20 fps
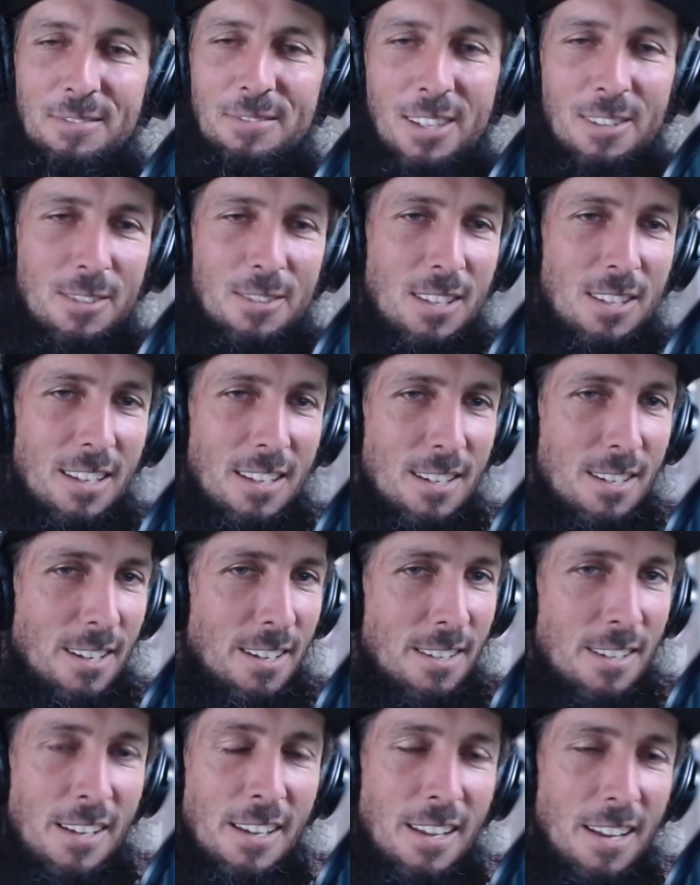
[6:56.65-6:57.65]
I always think of
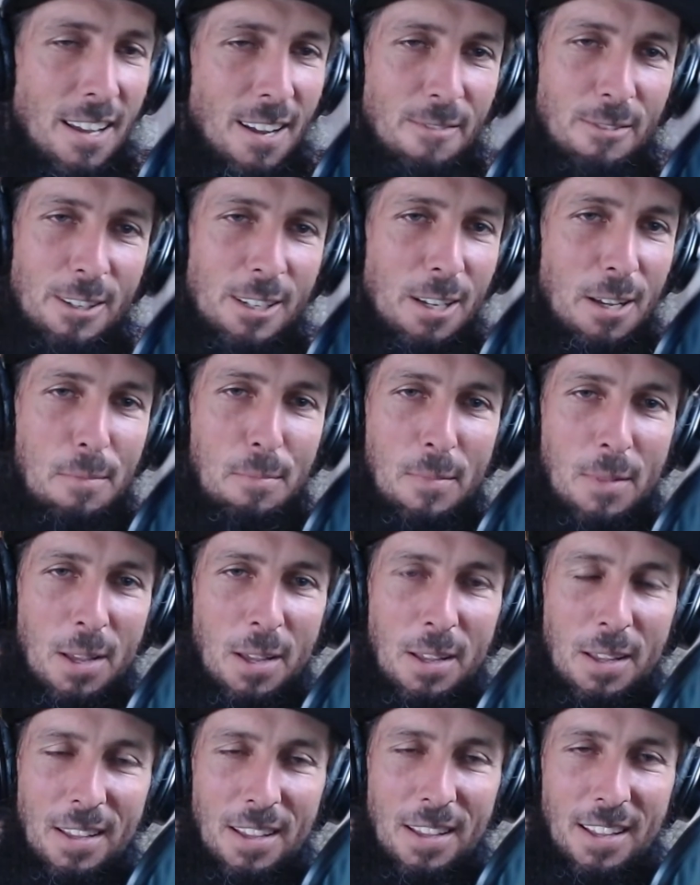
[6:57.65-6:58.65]
Jay-Z every time.
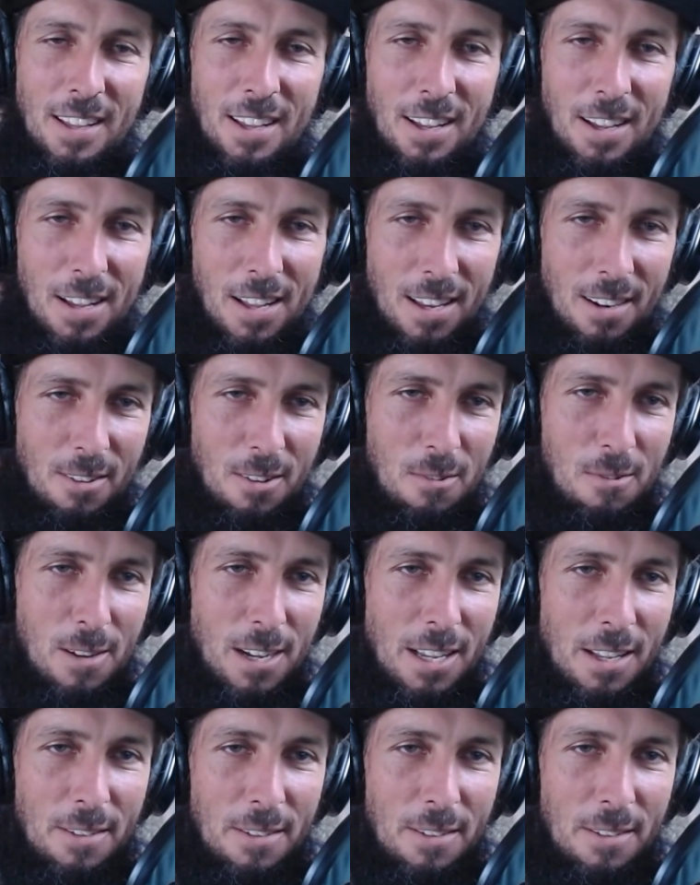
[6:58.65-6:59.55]
I don't know why.